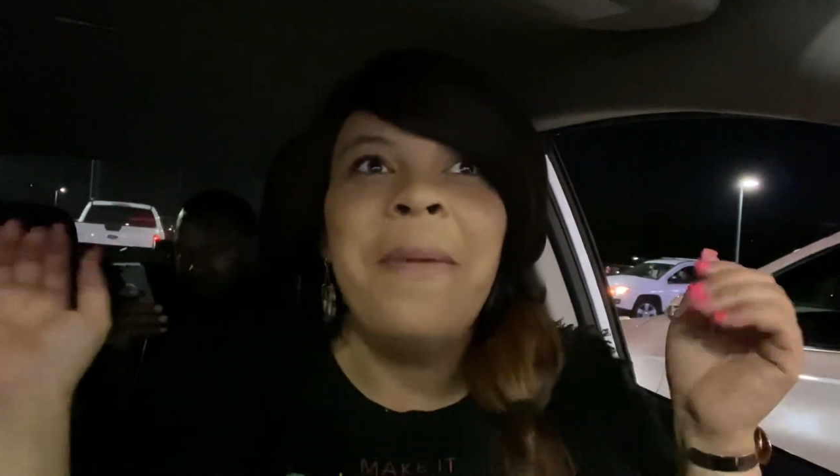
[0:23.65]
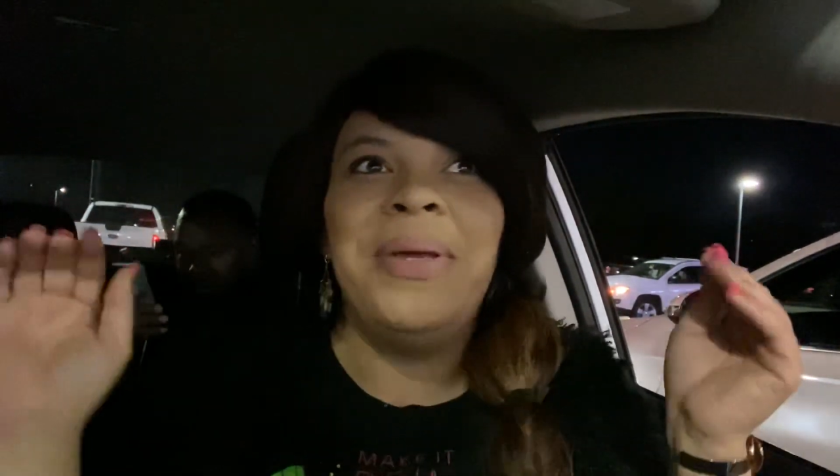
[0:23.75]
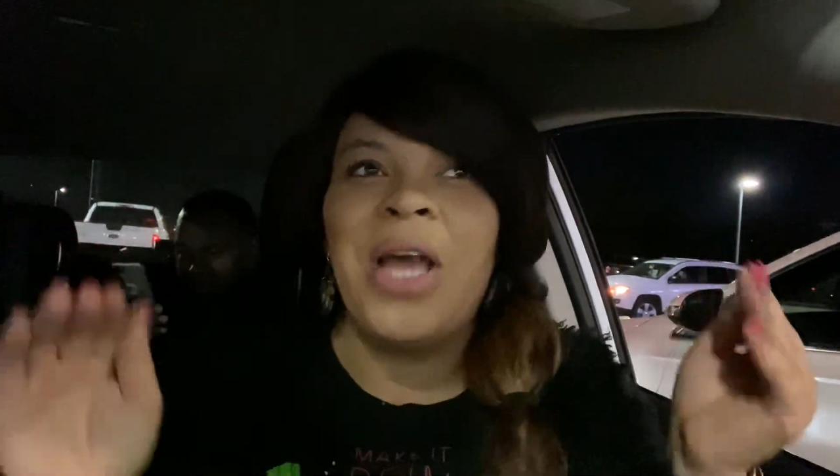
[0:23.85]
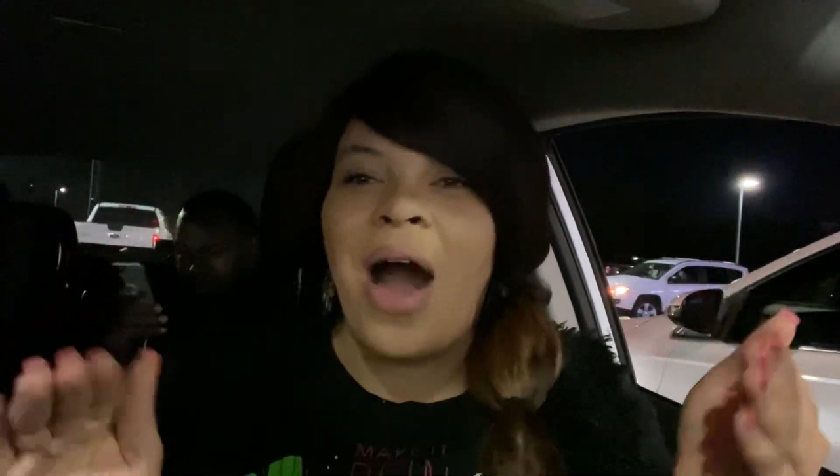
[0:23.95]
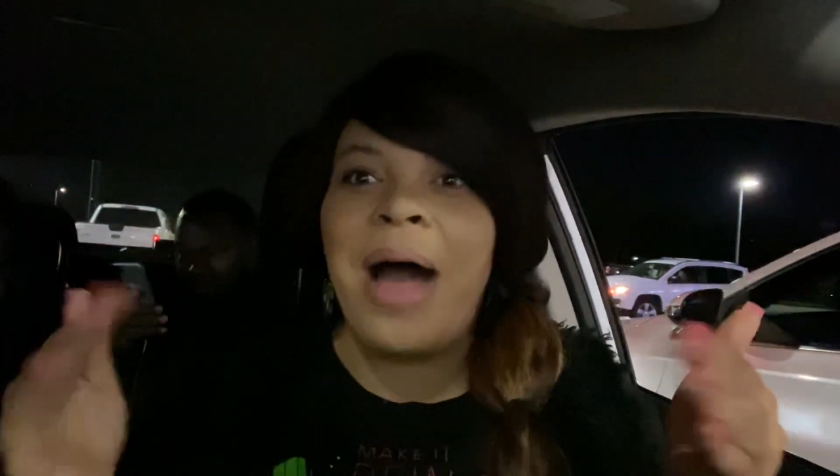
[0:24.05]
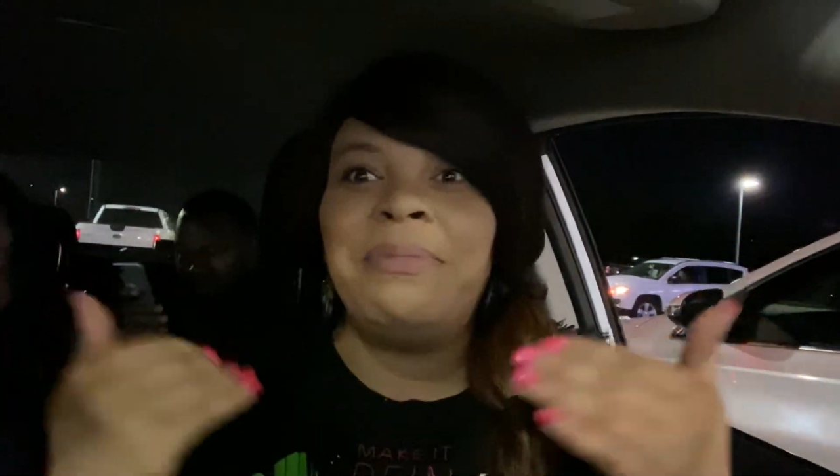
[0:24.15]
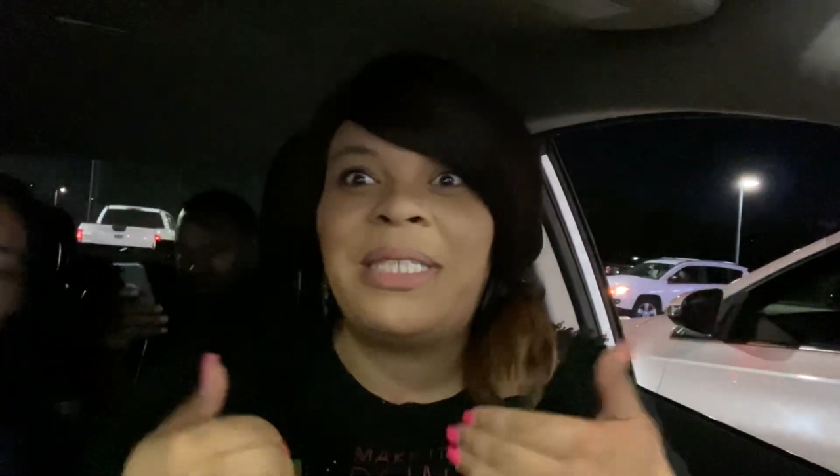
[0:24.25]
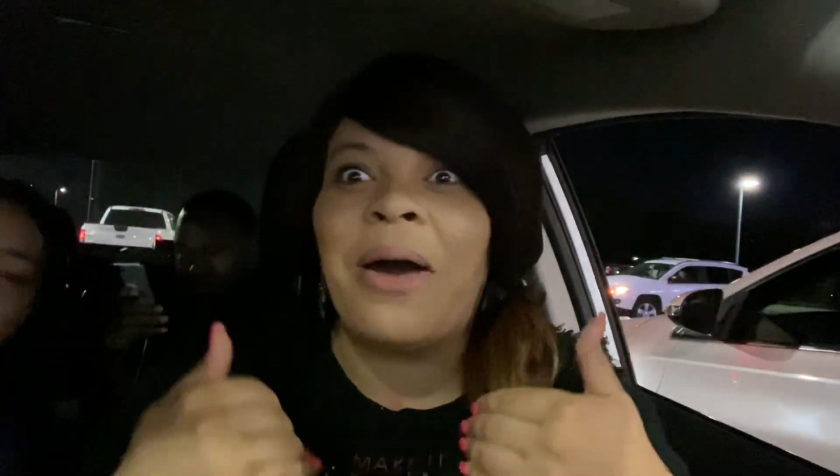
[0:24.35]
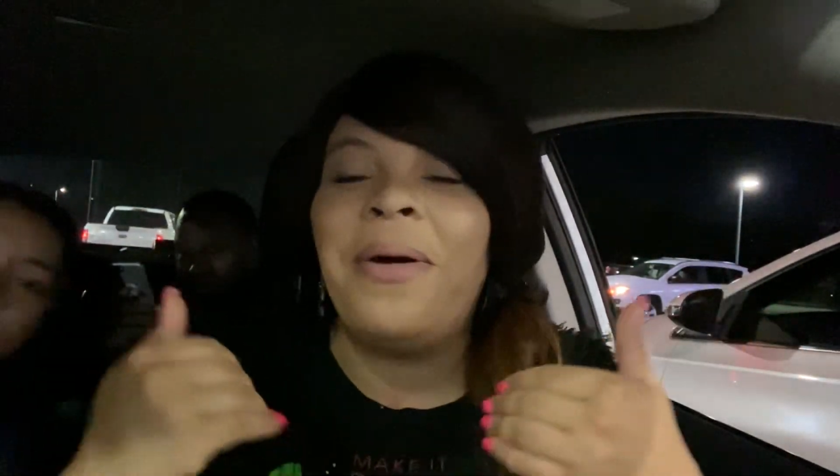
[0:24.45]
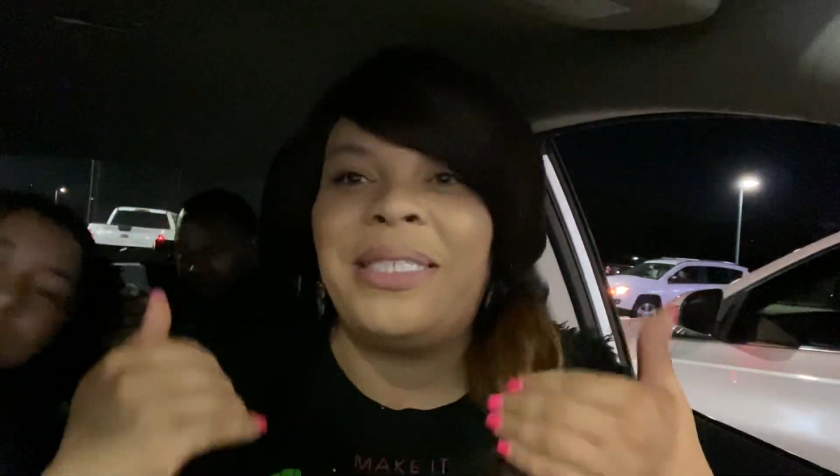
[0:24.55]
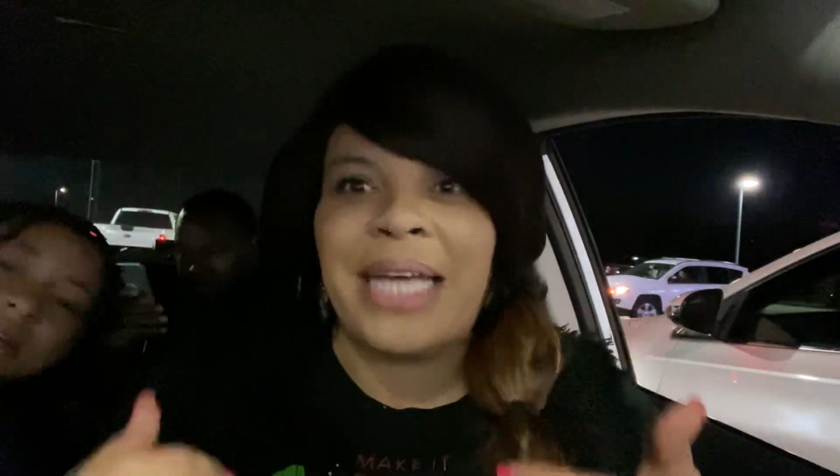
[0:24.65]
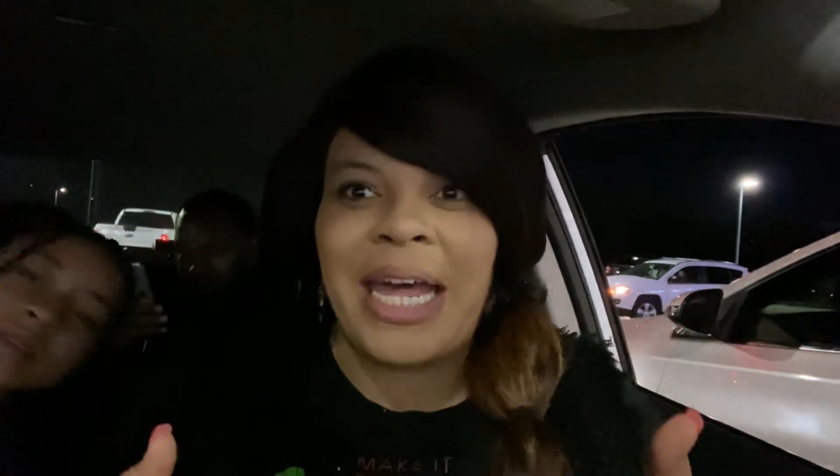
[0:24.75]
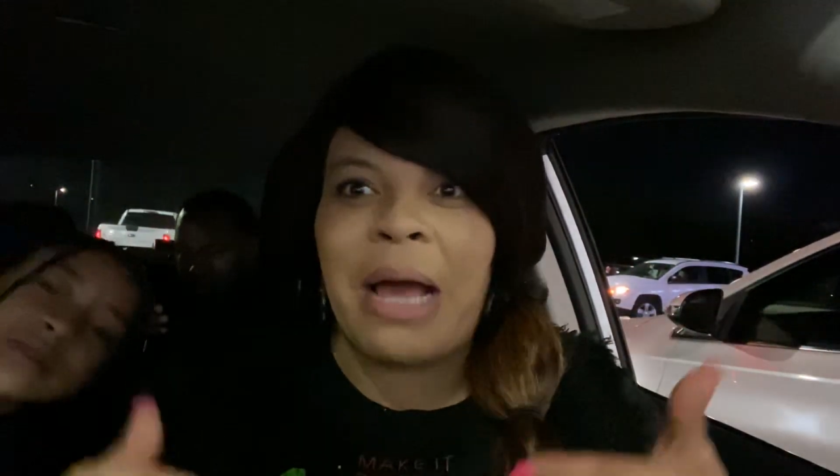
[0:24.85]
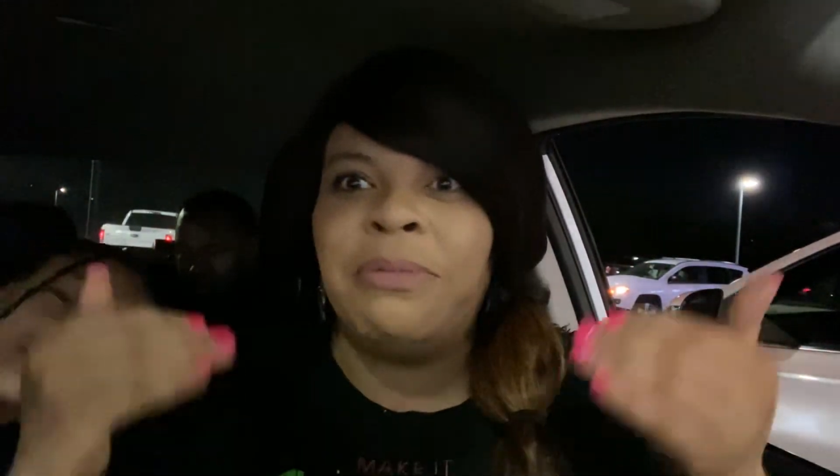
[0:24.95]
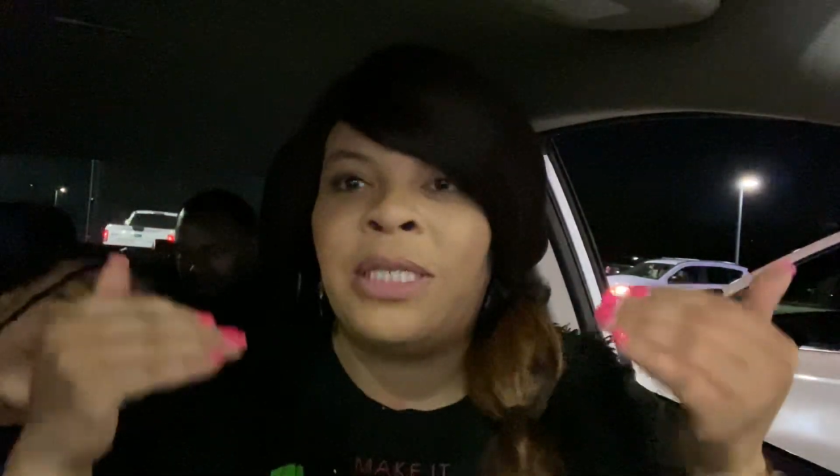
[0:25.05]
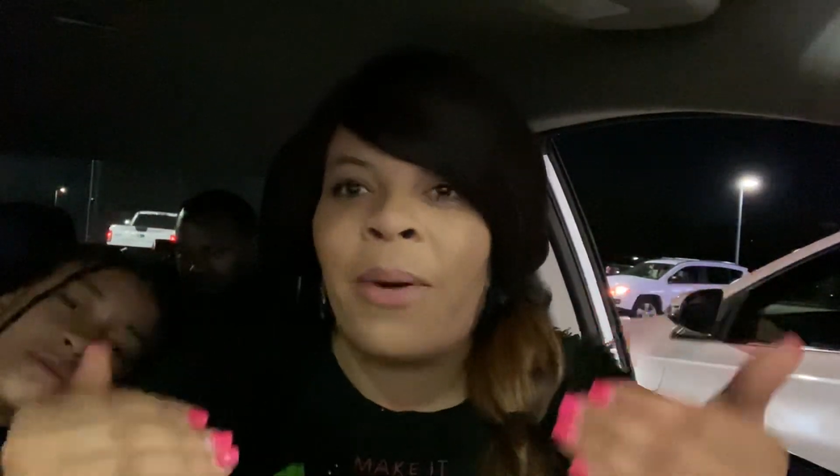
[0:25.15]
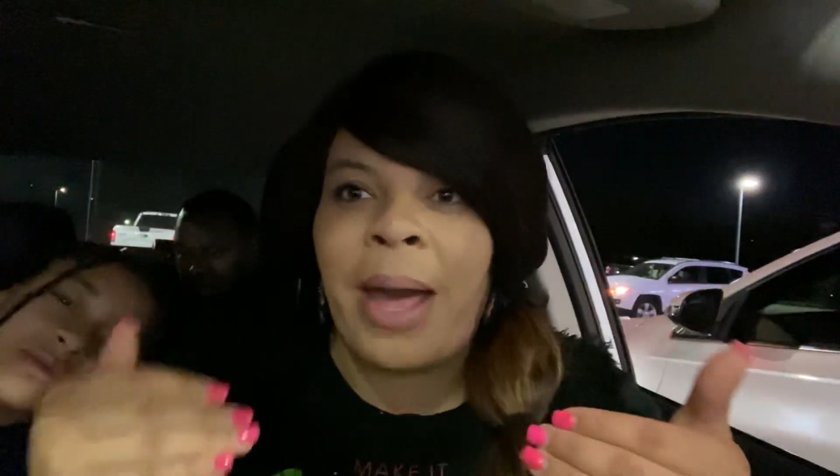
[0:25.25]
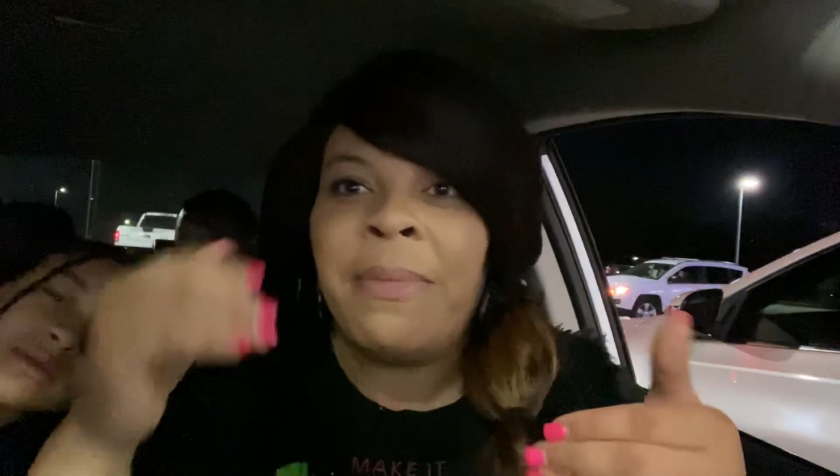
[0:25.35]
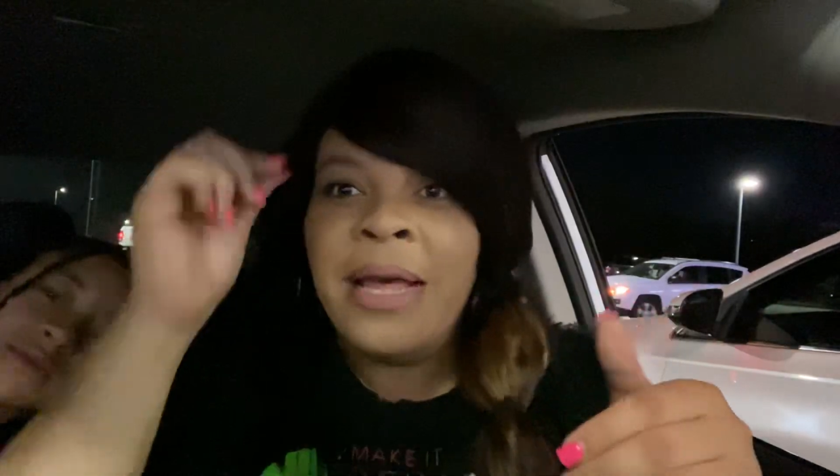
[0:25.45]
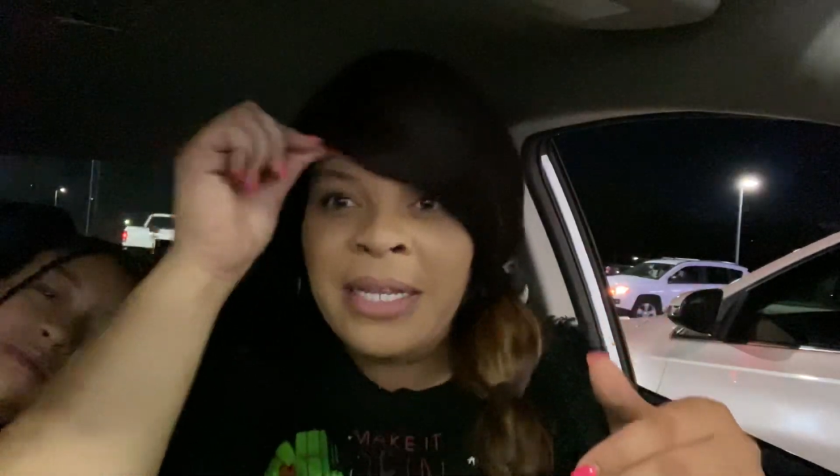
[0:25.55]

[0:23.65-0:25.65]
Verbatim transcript: But y'all, I'm so excited. I'm so amped.